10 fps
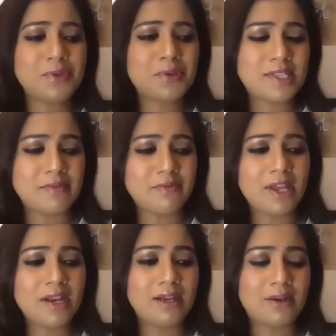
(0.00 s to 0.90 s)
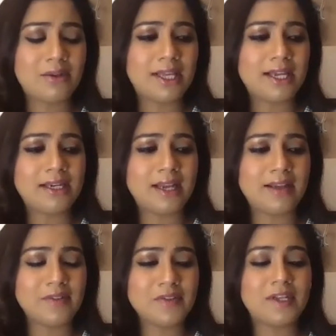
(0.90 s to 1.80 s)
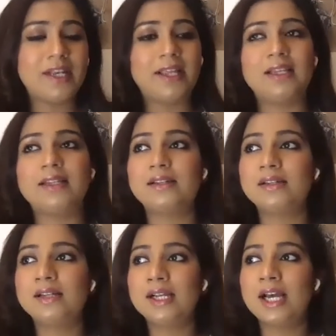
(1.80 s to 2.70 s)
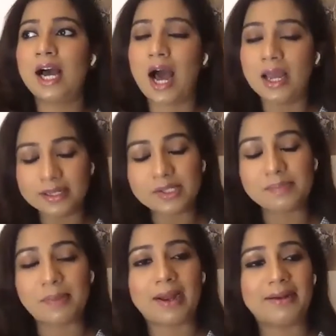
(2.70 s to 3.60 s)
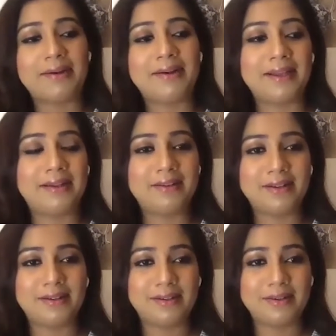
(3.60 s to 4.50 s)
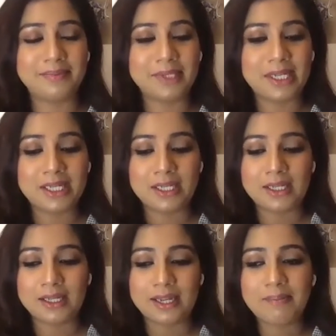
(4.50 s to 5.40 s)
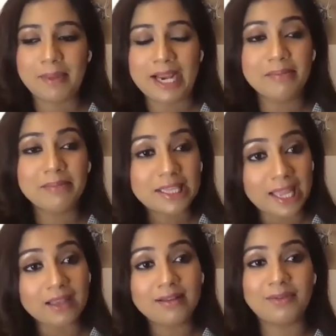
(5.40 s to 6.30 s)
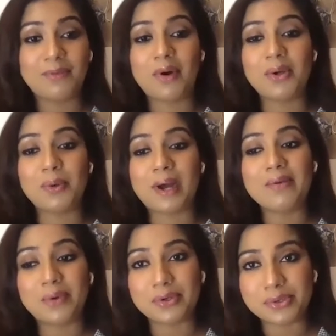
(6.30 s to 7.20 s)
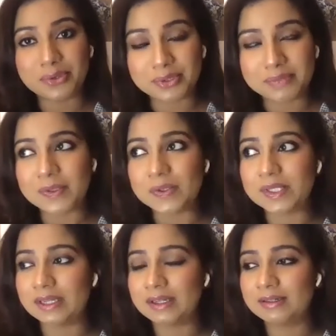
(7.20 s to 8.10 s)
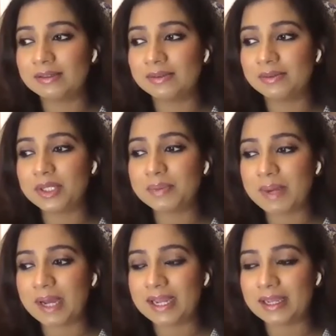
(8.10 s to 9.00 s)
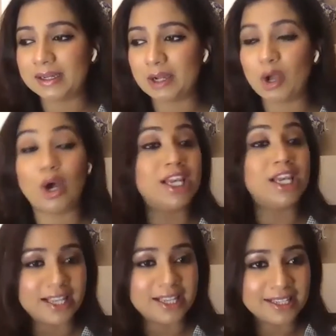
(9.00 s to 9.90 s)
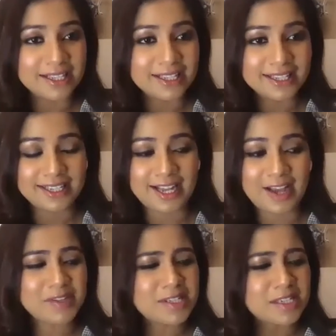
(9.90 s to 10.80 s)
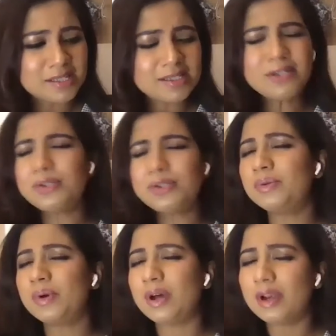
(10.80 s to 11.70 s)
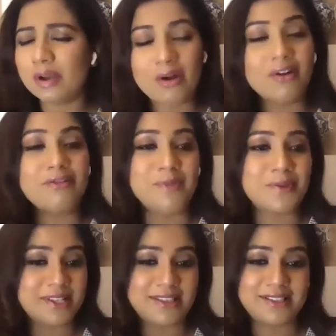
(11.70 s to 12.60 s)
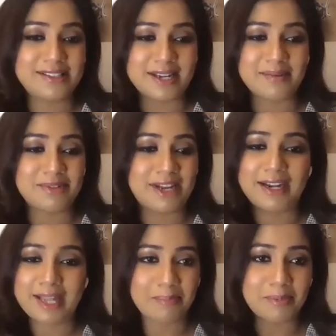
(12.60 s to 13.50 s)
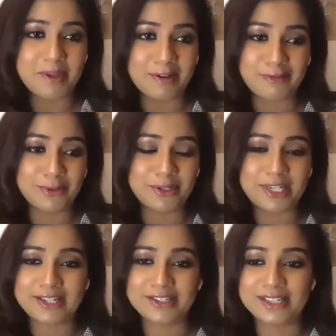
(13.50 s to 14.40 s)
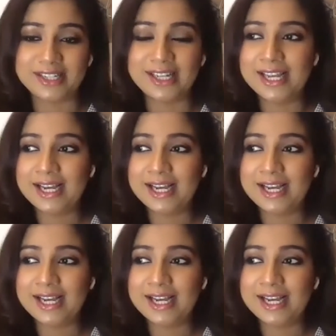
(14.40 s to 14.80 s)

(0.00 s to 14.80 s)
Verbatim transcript: so somewhere down the line, I was feeling a little uninspired, and uh, it made me think, what do I want to do in music? What's my uh, calling? I was listening to a lot of music this time that kept me afloat actually.